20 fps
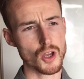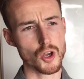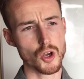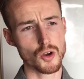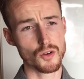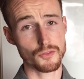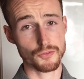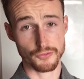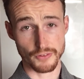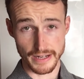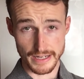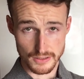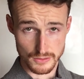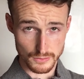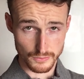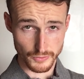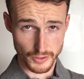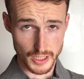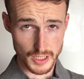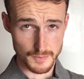Phrasal
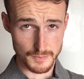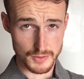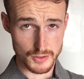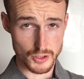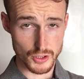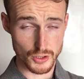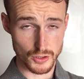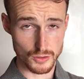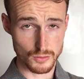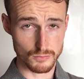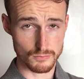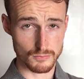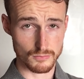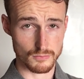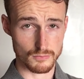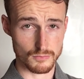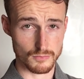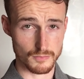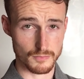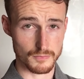verbs too.
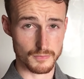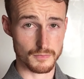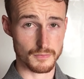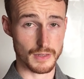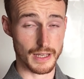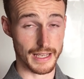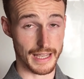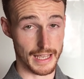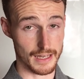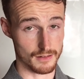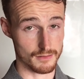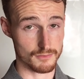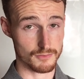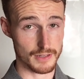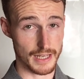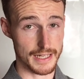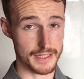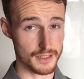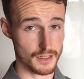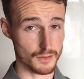Again,
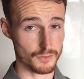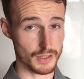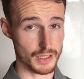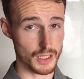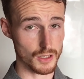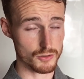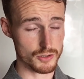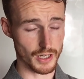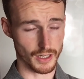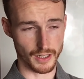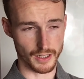end of the video, check it